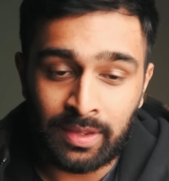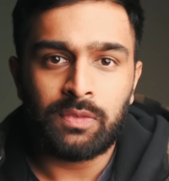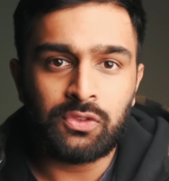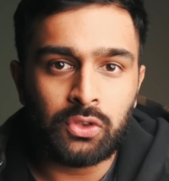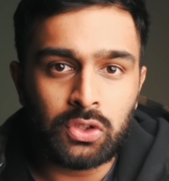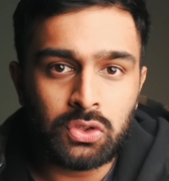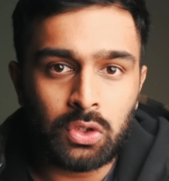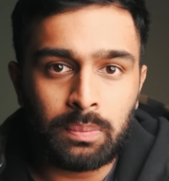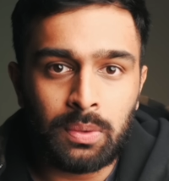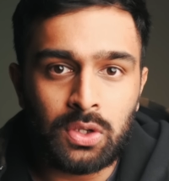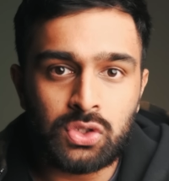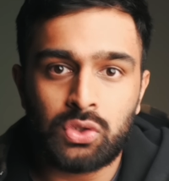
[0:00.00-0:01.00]
If you're the sort
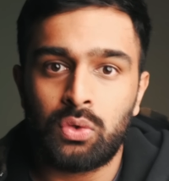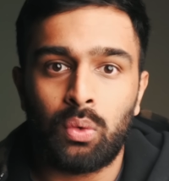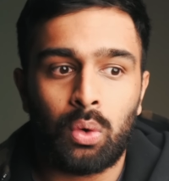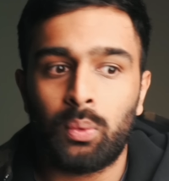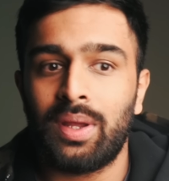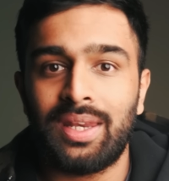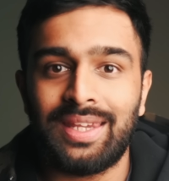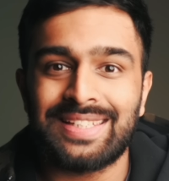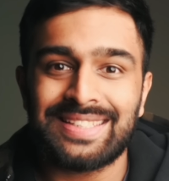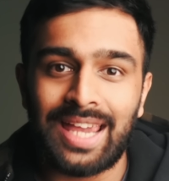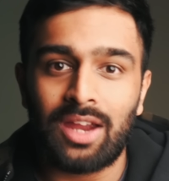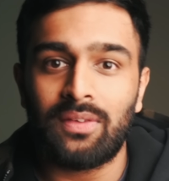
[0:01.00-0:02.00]
of person who already
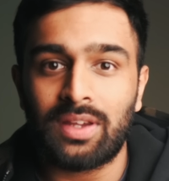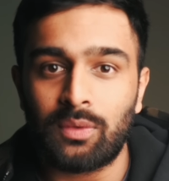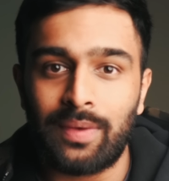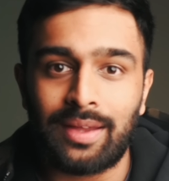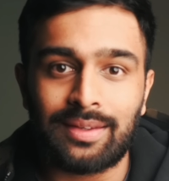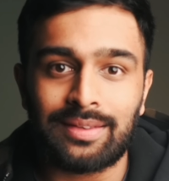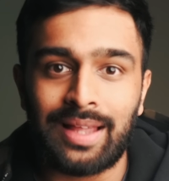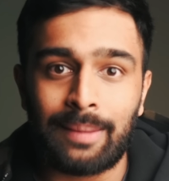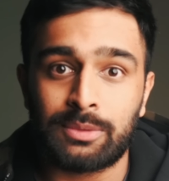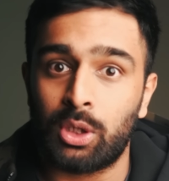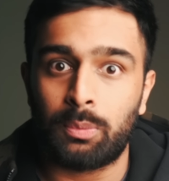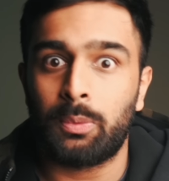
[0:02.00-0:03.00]
is carrying around a
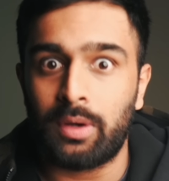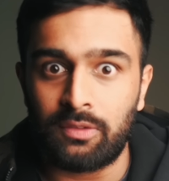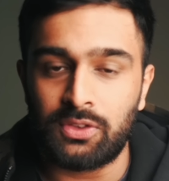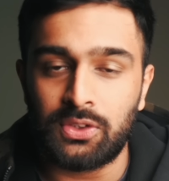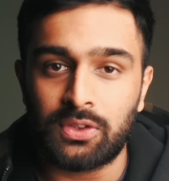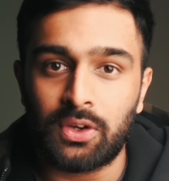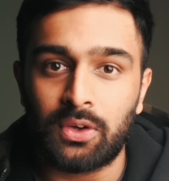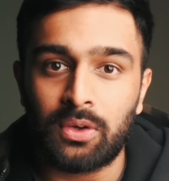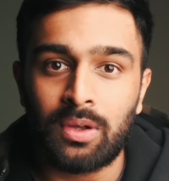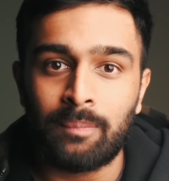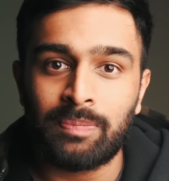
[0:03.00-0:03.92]
laptop wherever you go,